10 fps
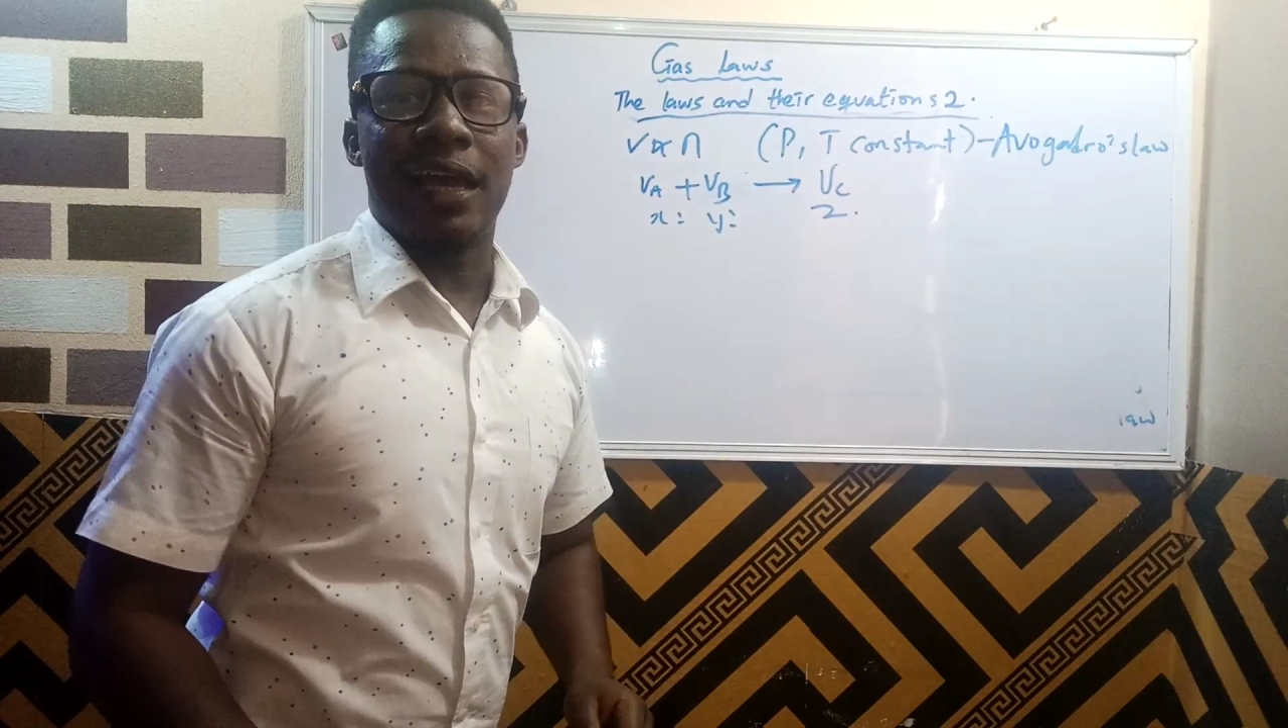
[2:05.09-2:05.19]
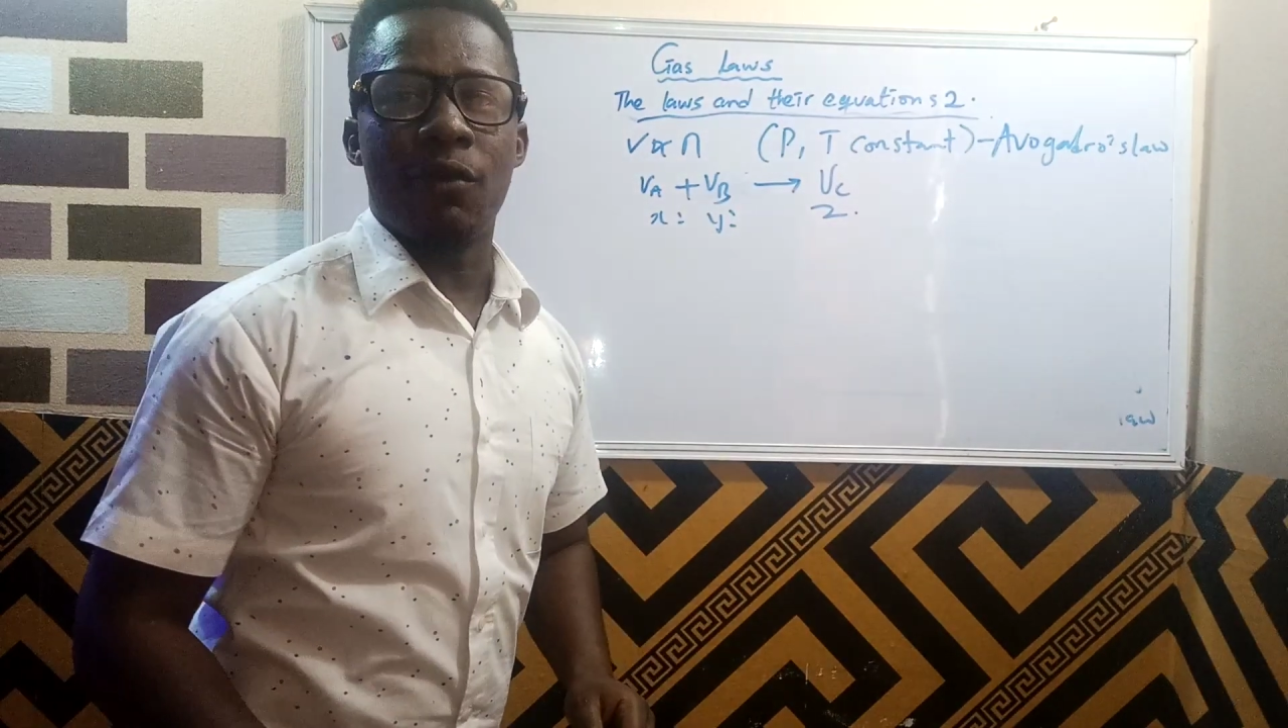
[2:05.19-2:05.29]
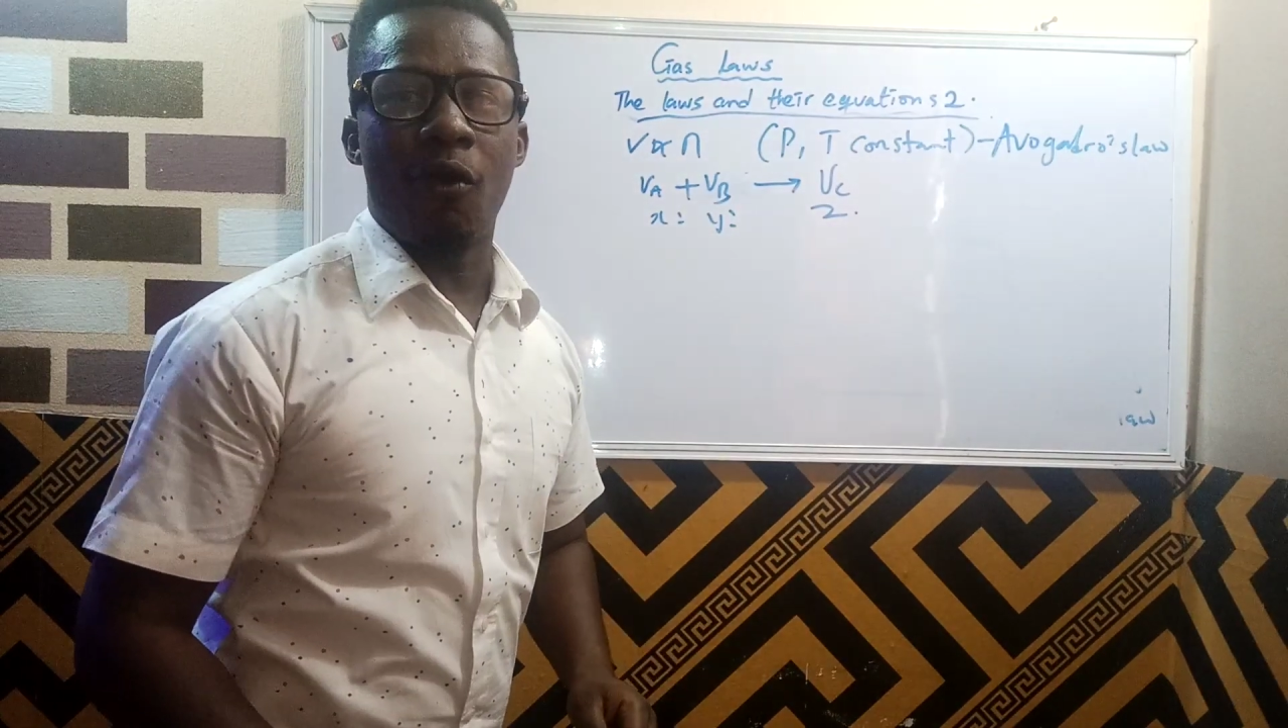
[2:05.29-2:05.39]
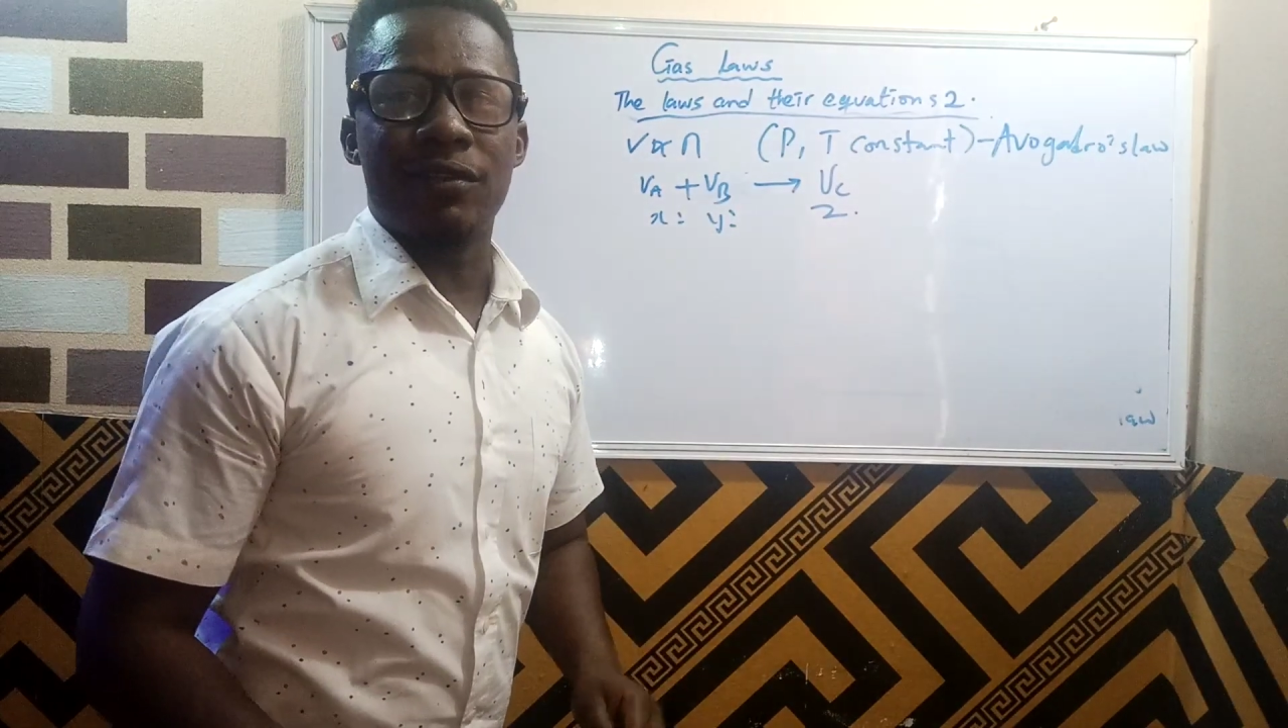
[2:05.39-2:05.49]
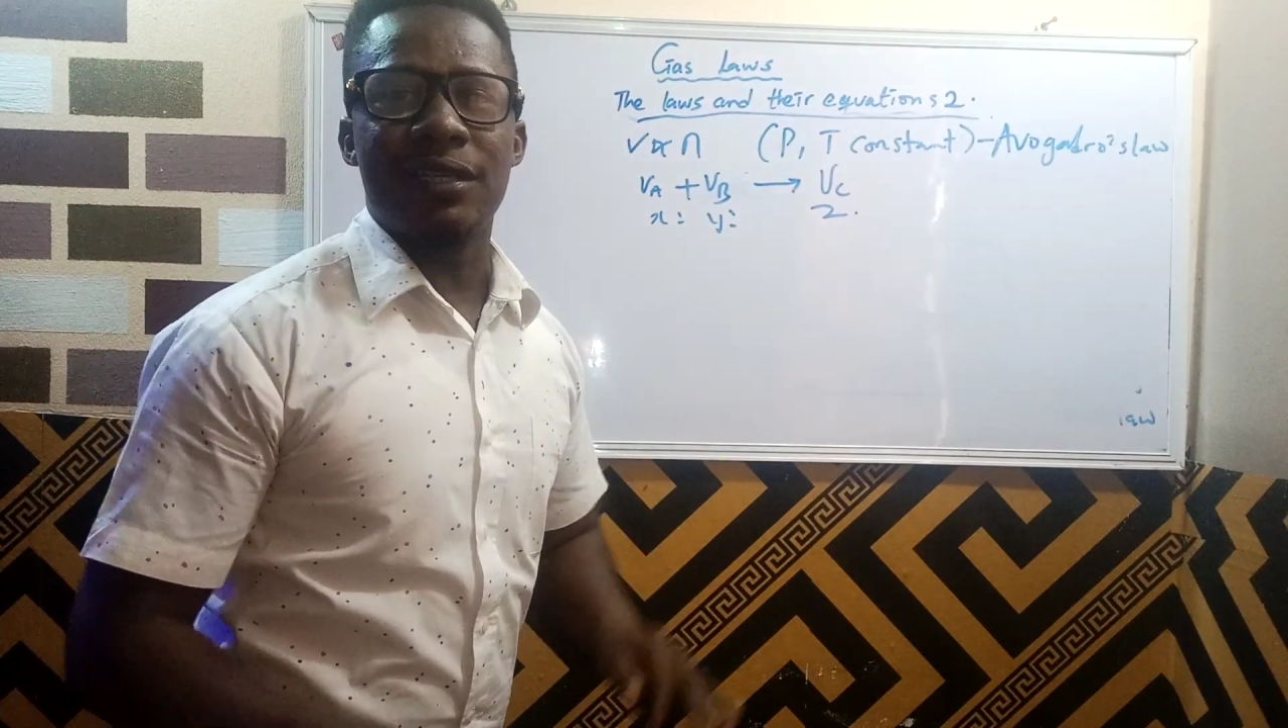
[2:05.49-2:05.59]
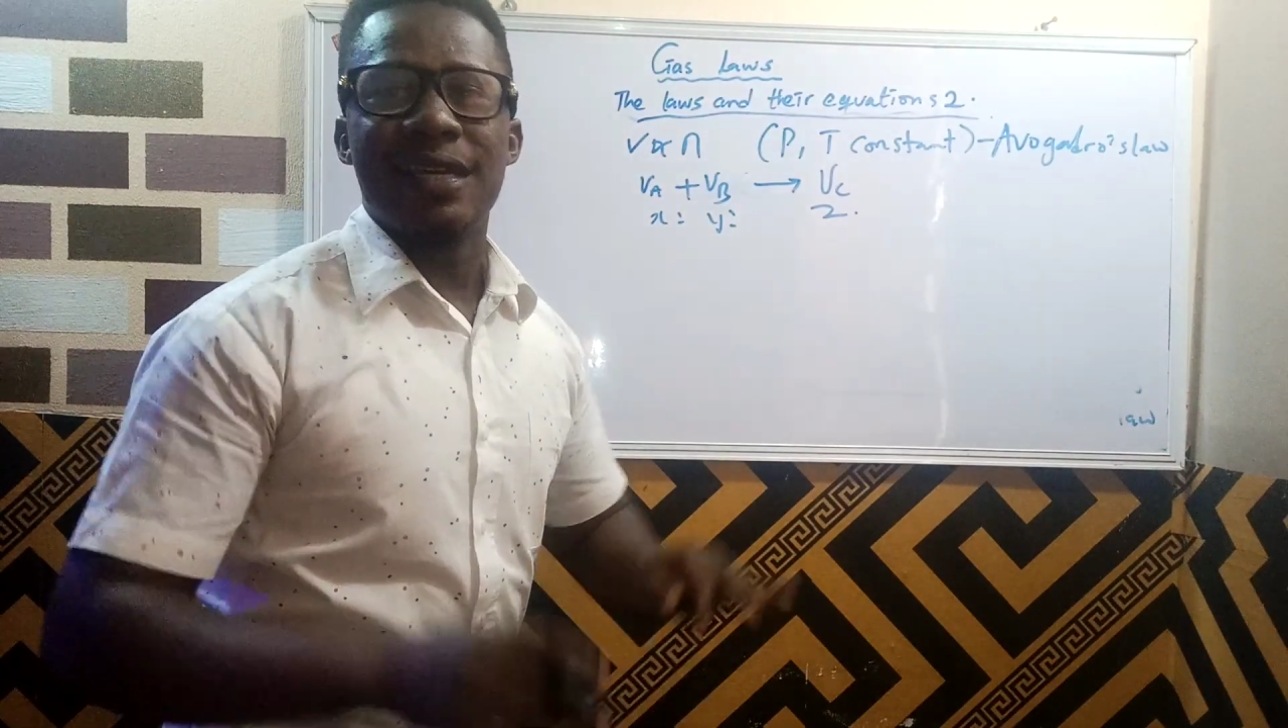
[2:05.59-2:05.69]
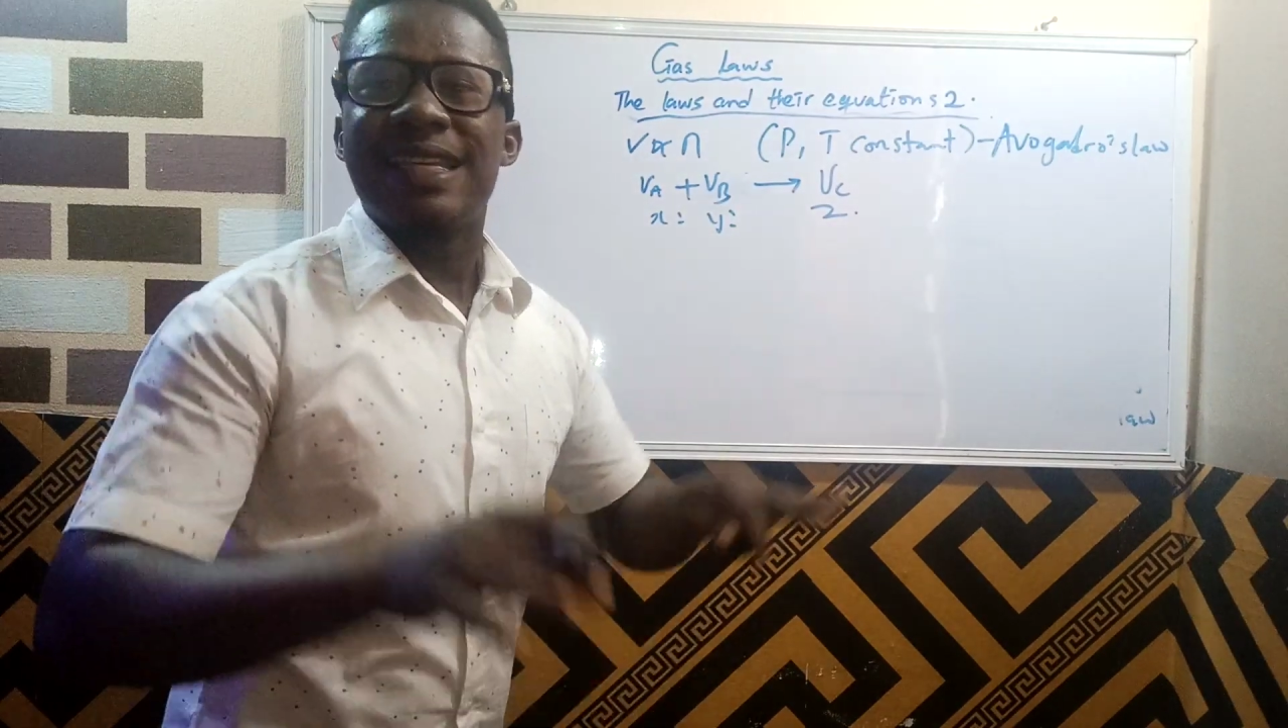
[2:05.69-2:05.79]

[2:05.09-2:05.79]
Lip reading: are what?